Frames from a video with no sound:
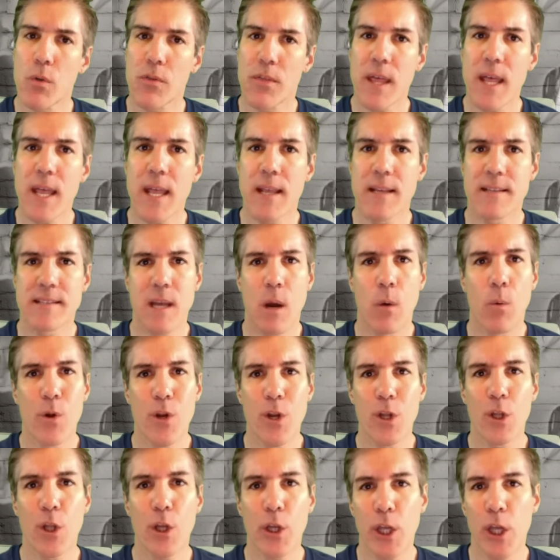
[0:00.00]
thing is that when
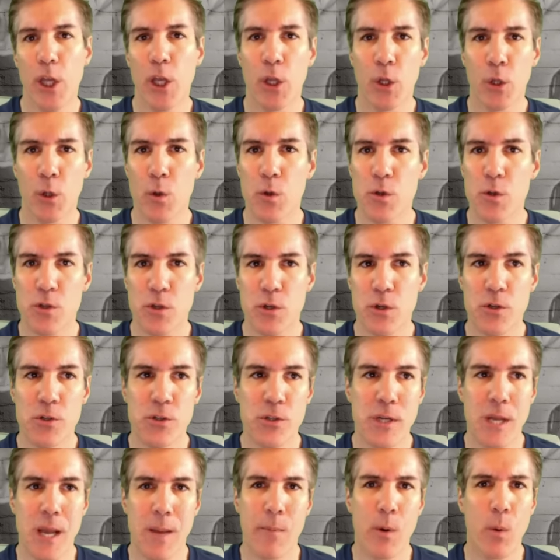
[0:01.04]
you look at your
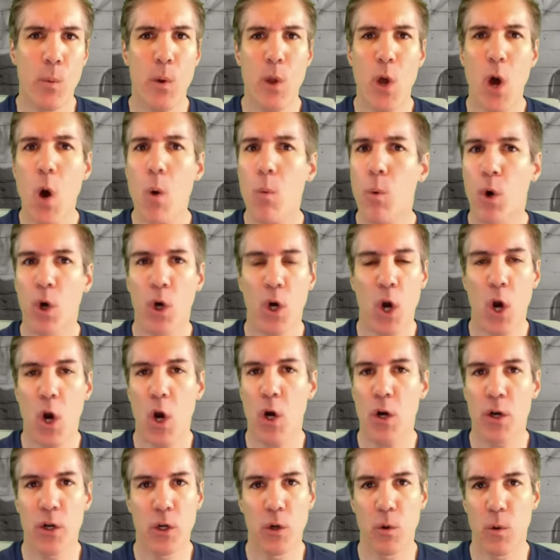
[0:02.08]
losers, I mean, we all work
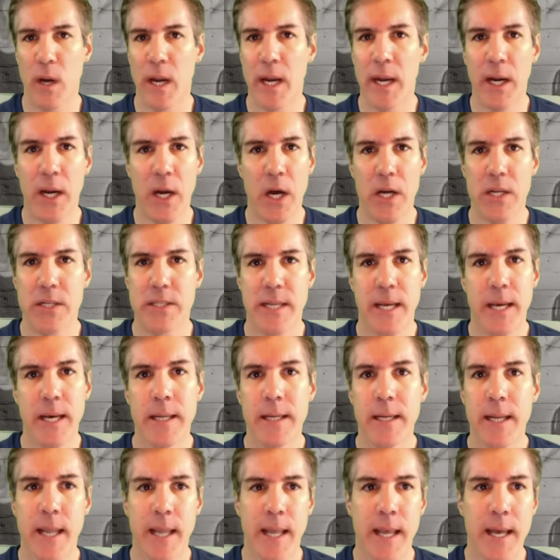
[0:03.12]
hard in creating
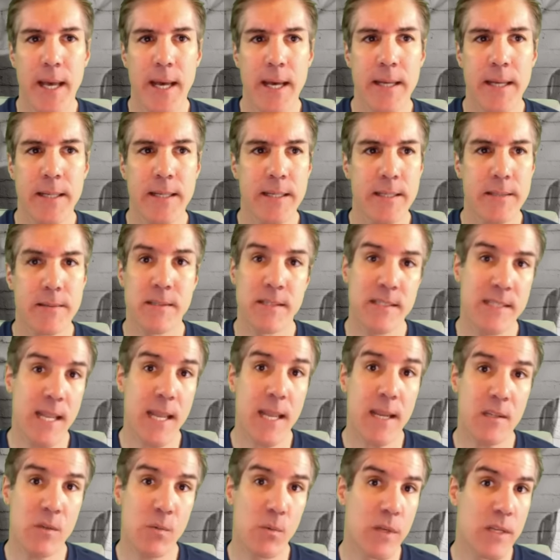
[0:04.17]
content and it
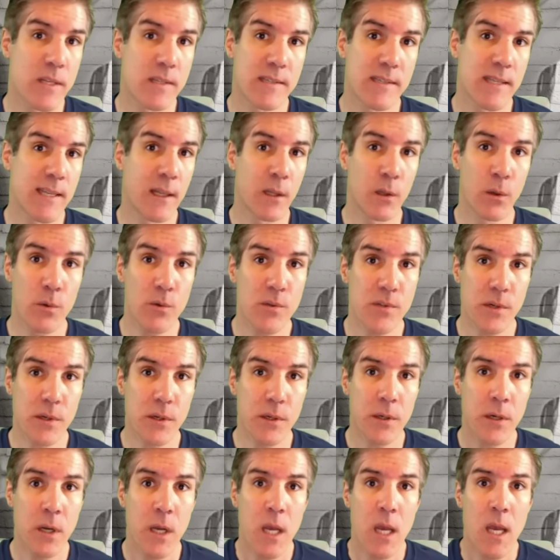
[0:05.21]
stinks when you see a
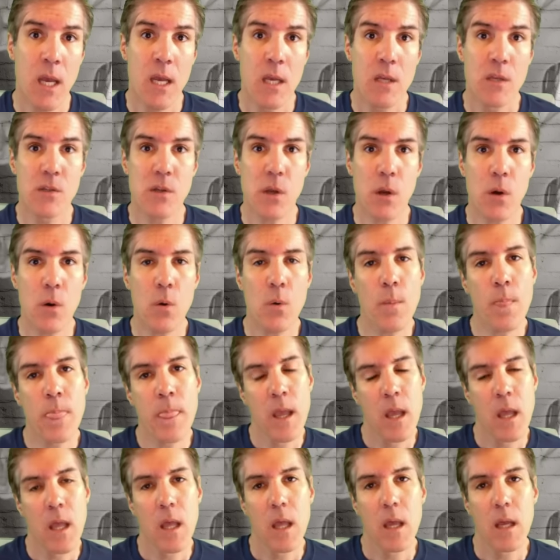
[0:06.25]
loser. So
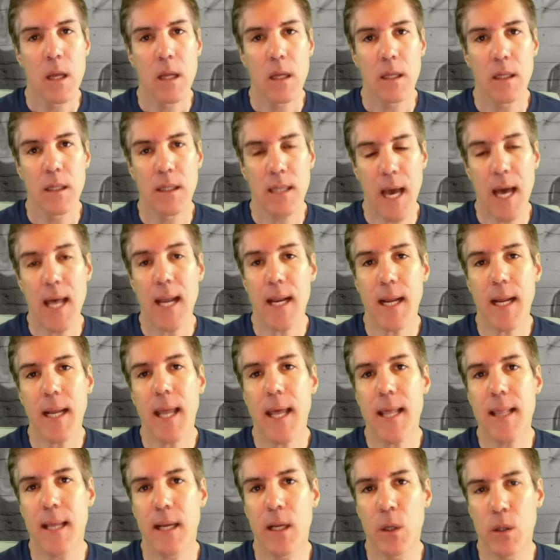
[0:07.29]
kind of
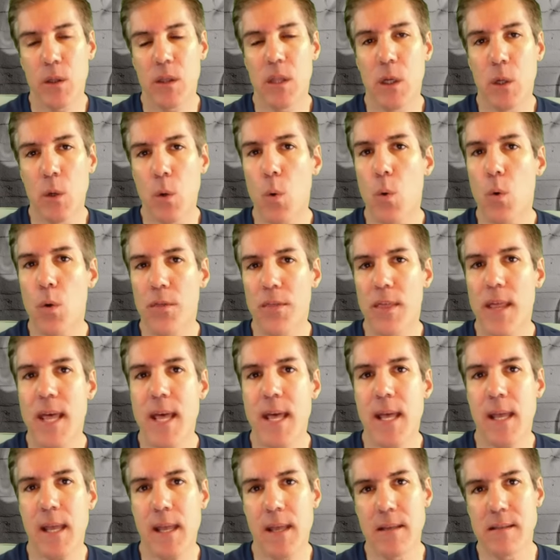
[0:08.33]
again, like the cool
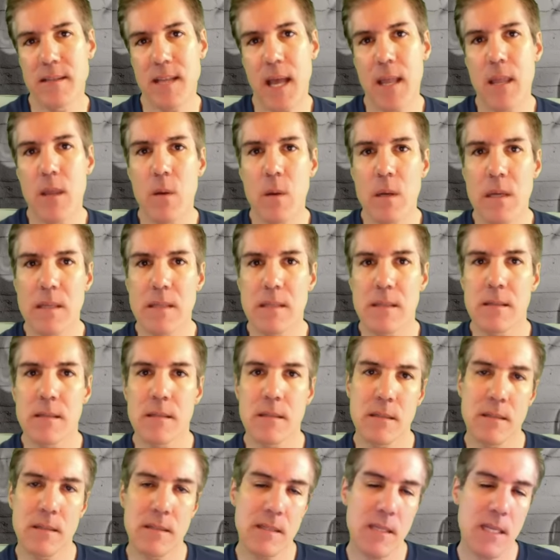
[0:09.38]
thing is that you
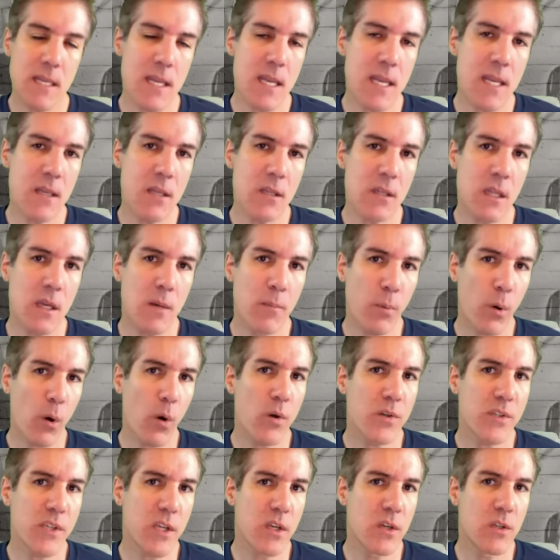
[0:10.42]
can see the
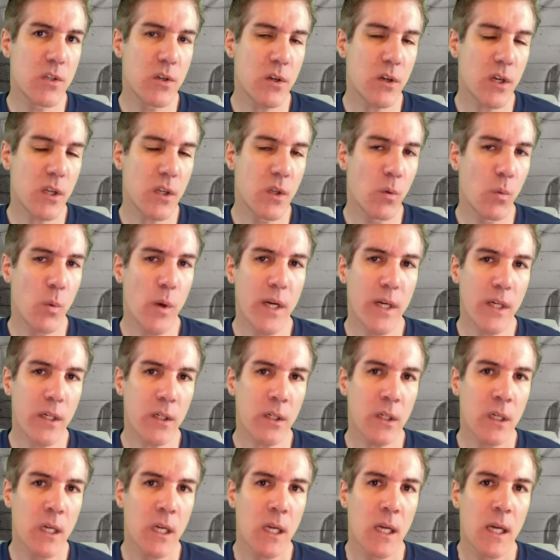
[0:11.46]
approach that you took in the
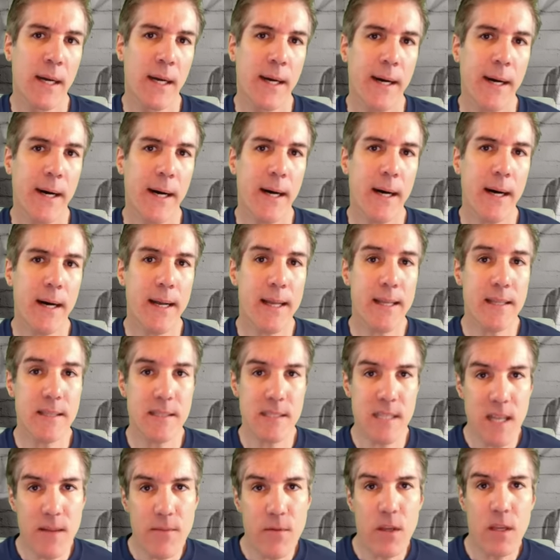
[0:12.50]
winner and
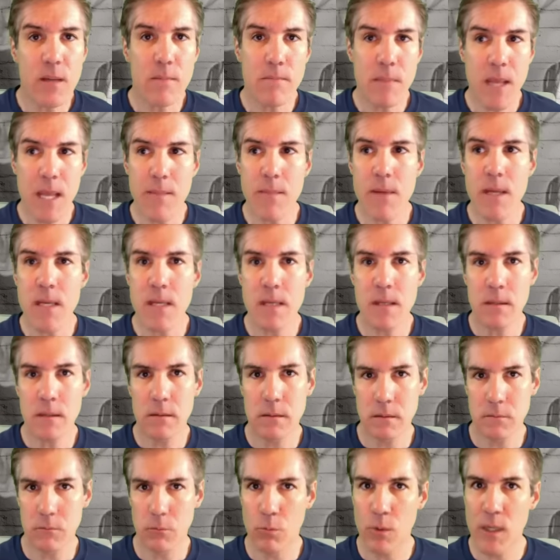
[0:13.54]
see if you can maybe
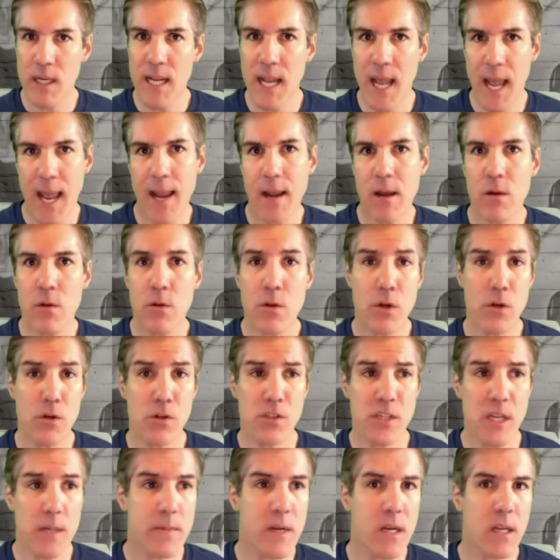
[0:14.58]
re-angle your
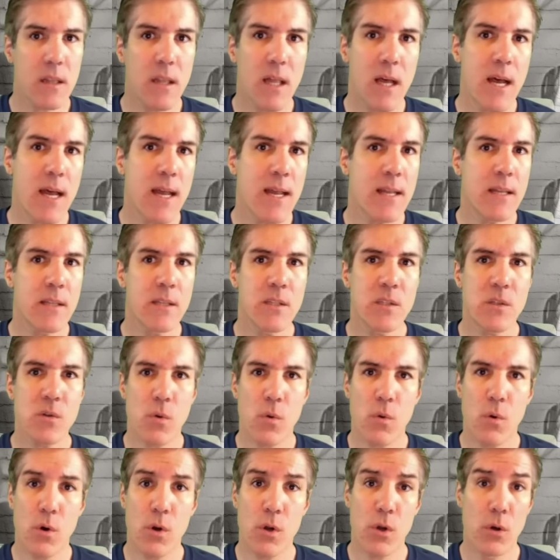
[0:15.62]
subject lines
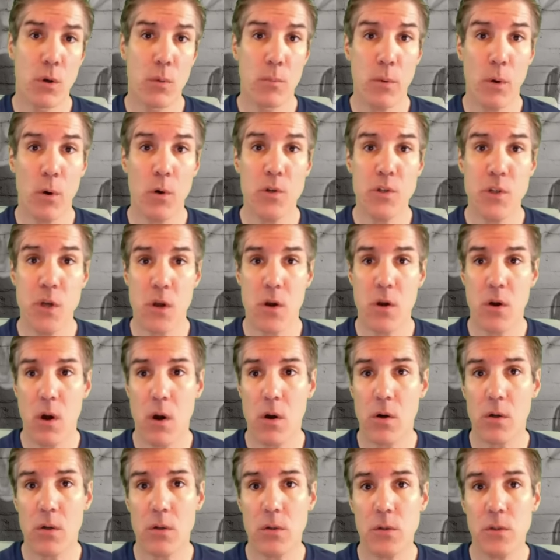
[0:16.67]
or your approach on an
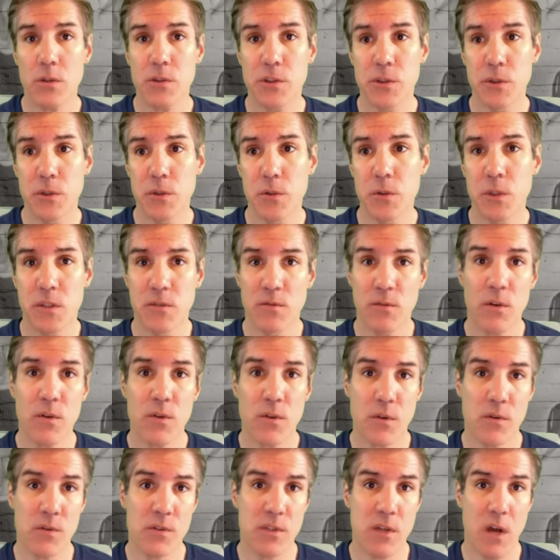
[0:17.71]
article to convert
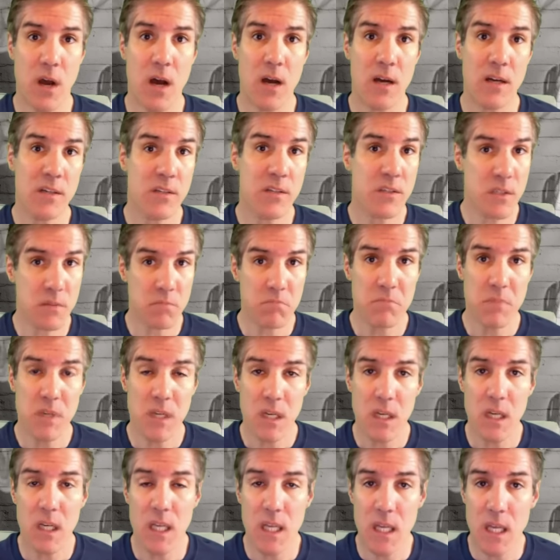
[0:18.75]
those dogs
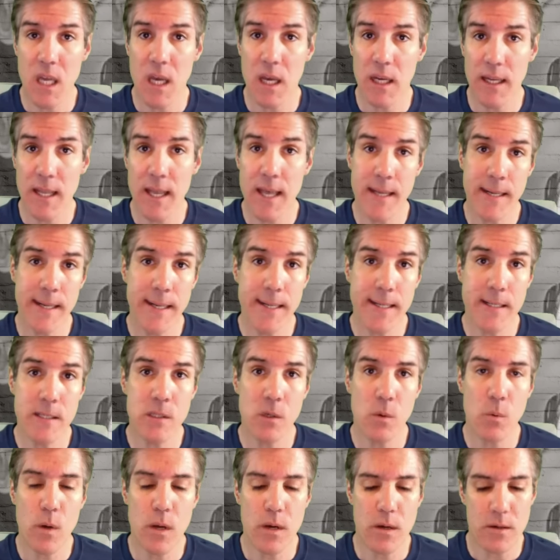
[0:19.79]
again
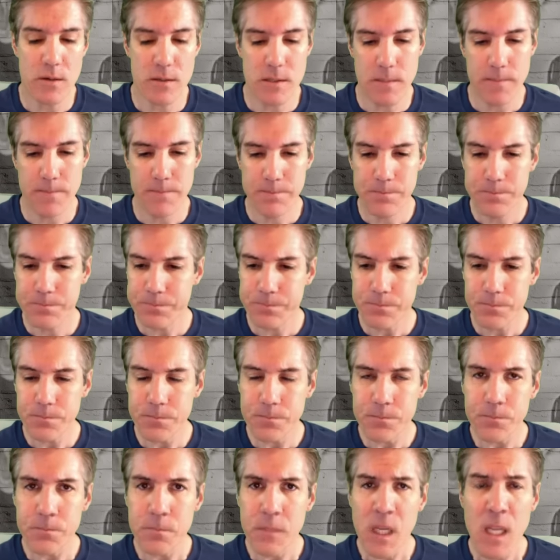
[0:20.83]
into winners.
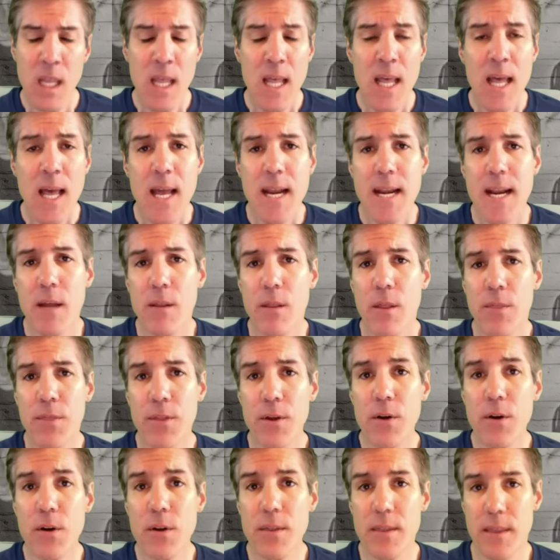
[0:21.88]
Now, the
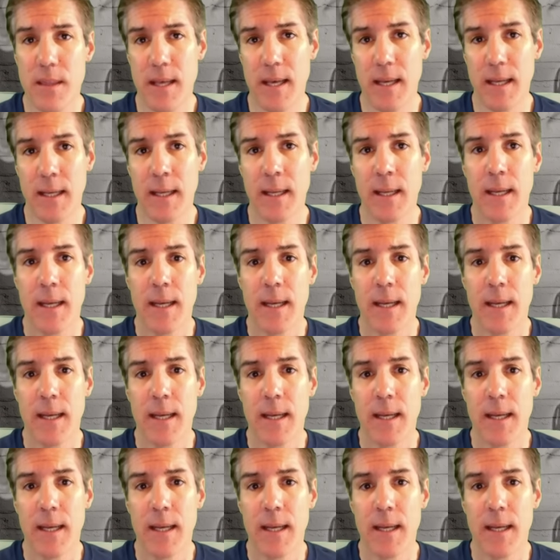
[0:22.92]
third thing